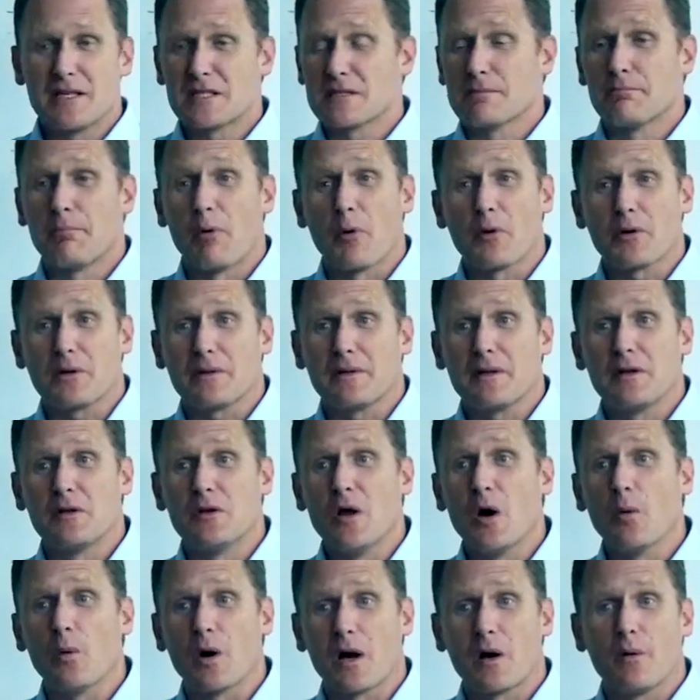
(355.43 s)
It's important you
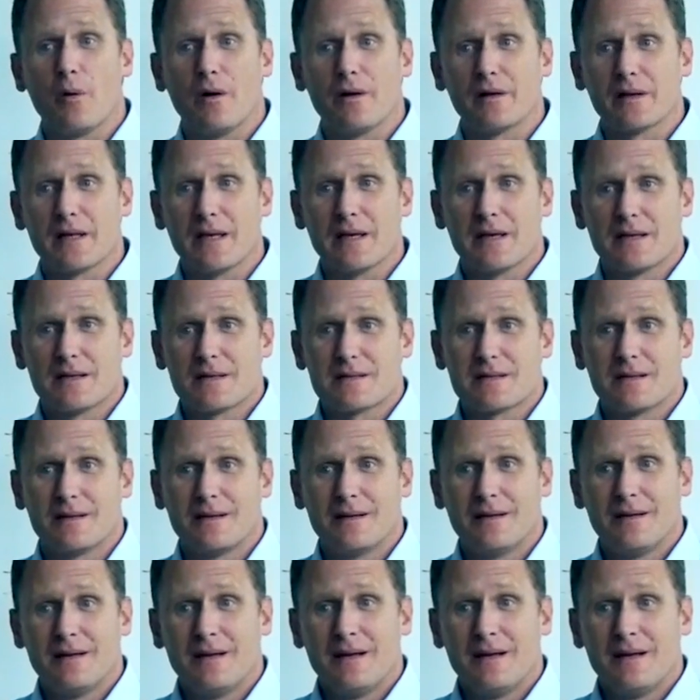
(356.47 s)
know what quality is.